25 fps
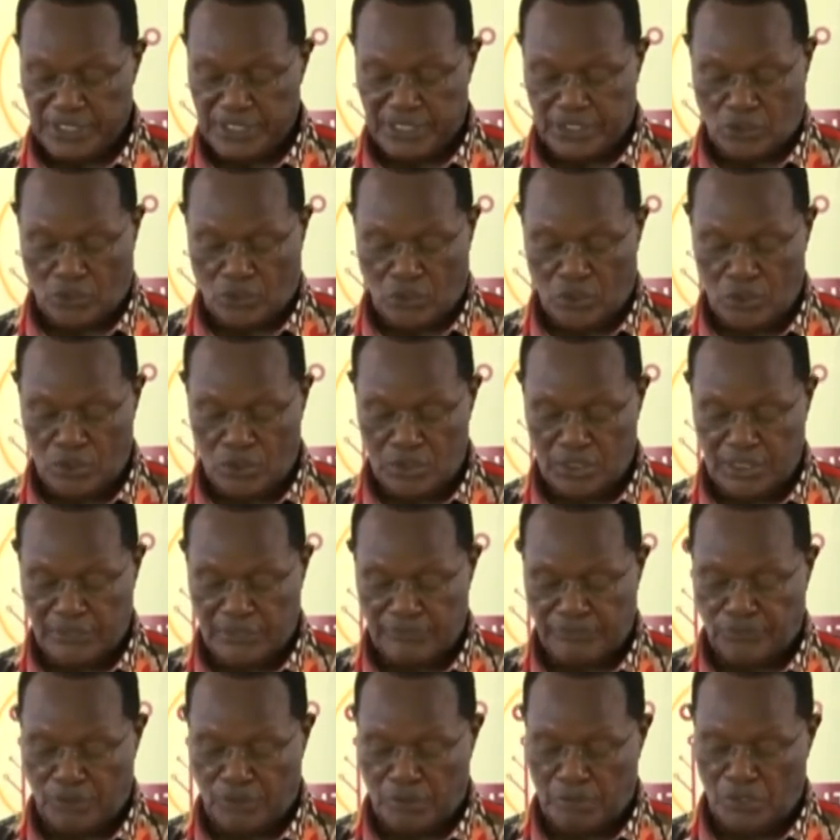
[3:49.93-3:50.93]
he
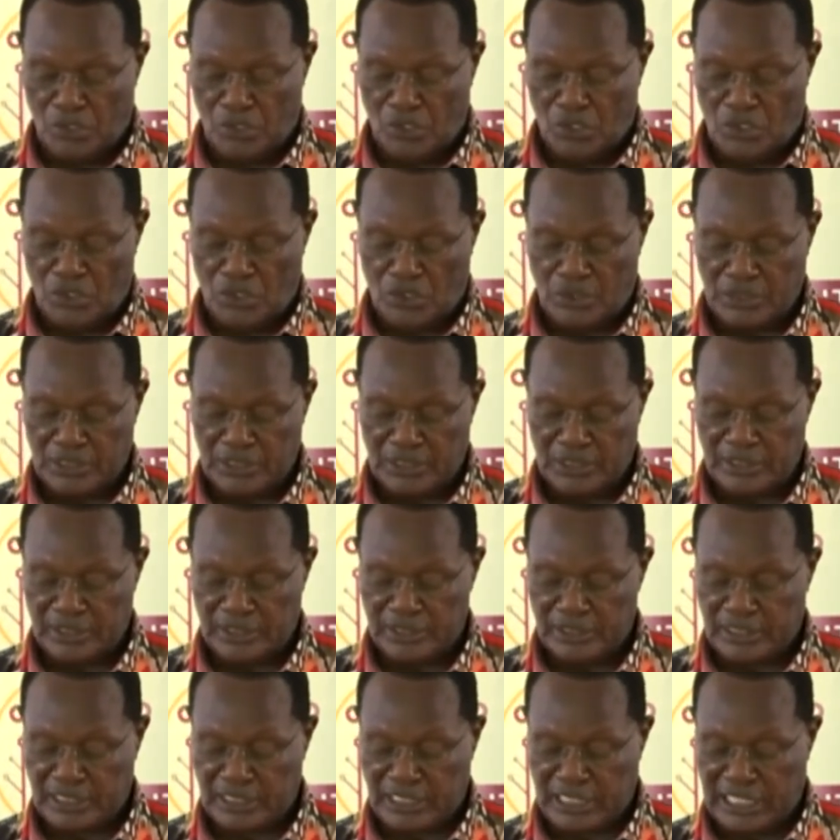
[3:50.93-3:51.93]
called for more
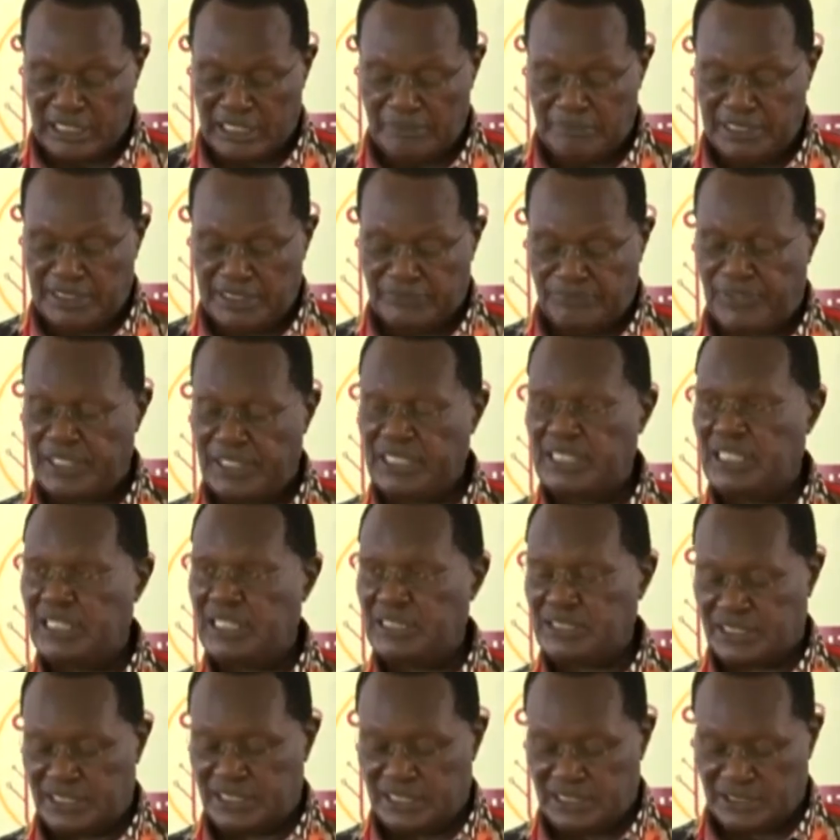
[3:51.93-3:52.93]
climate
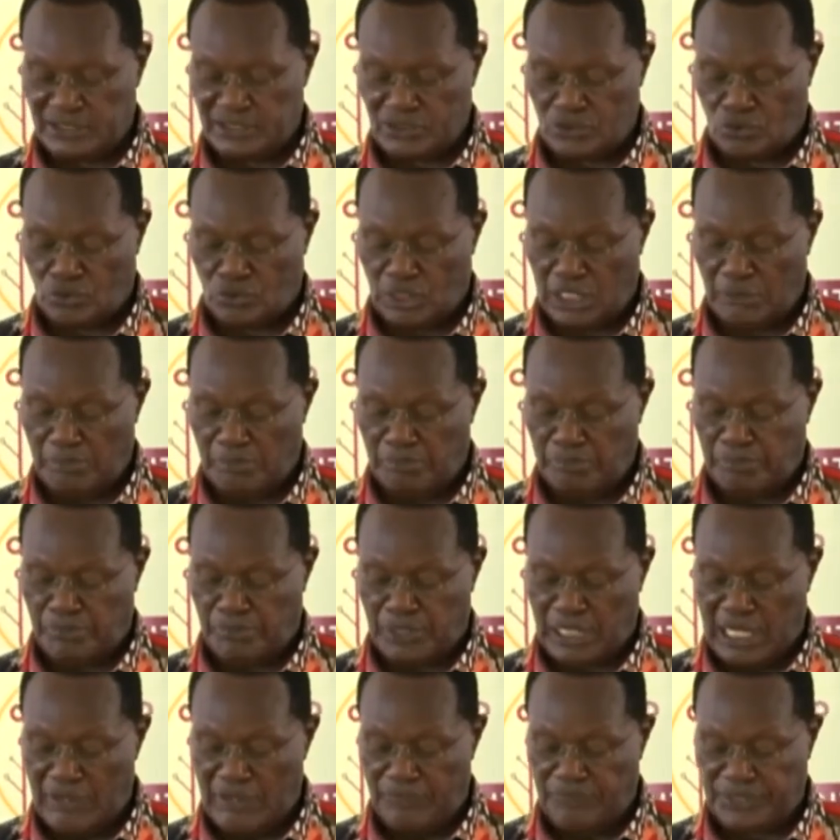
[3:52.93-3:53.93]
financing to
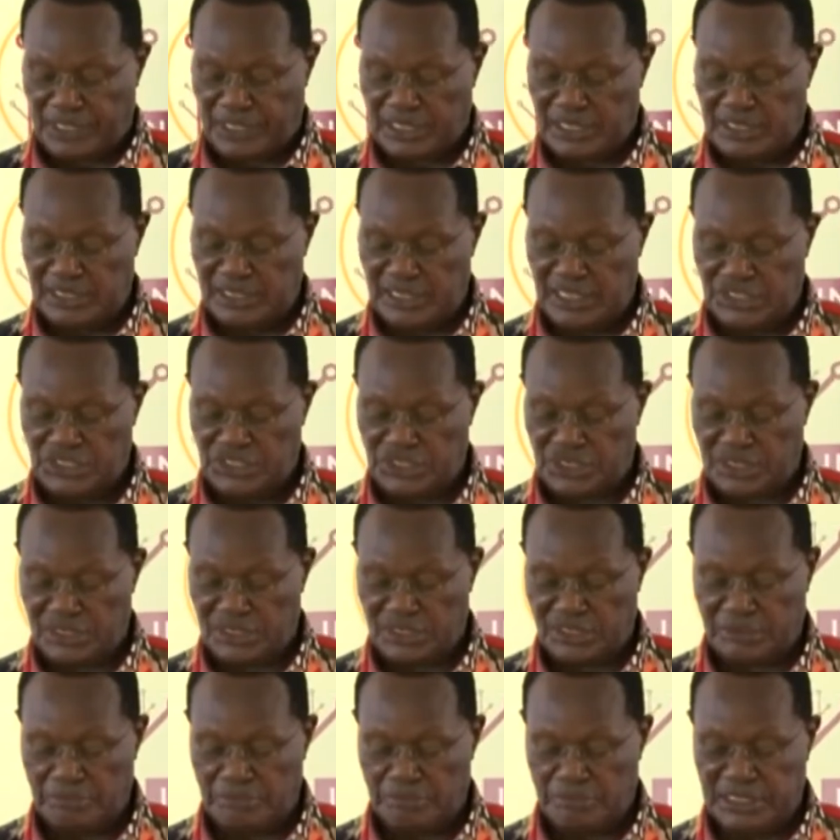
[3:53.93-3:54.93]
help African
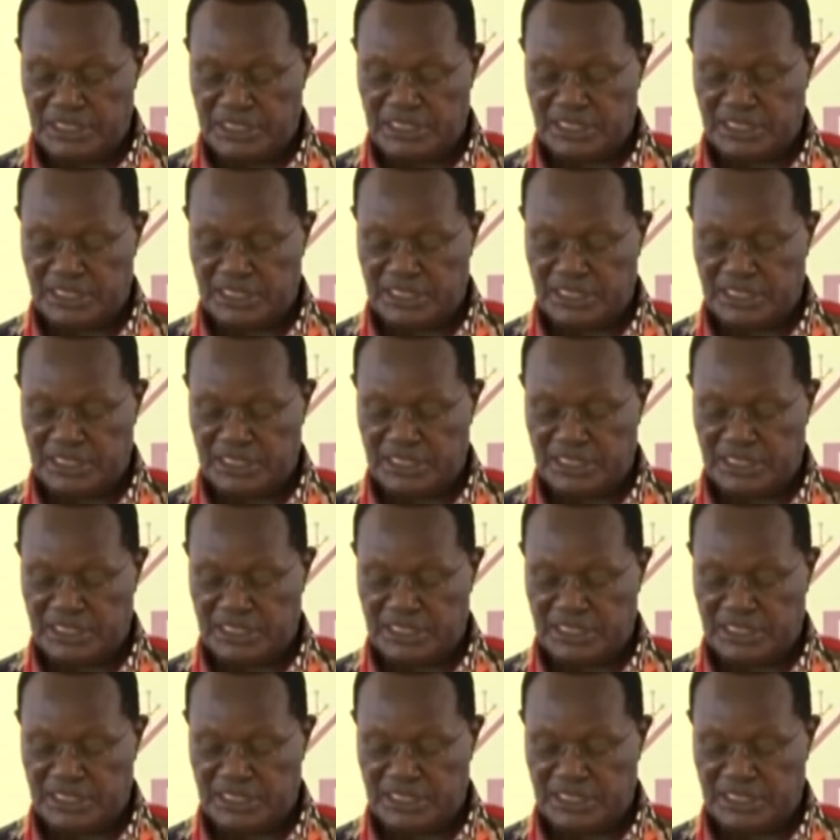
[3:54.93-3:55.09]
nations